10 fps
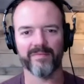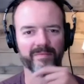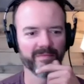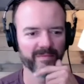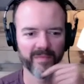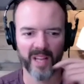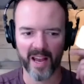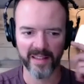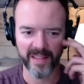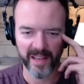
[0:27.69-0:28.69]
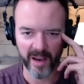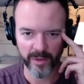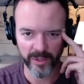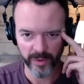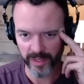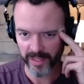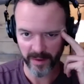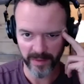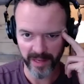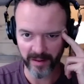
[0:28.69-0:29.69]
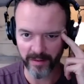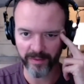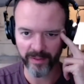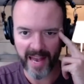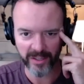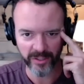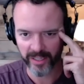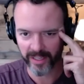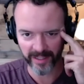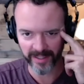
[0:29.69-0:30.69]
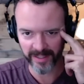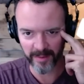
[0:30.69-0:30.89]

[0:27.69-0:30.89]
so that, I think I was doing the same thing in Flash at the same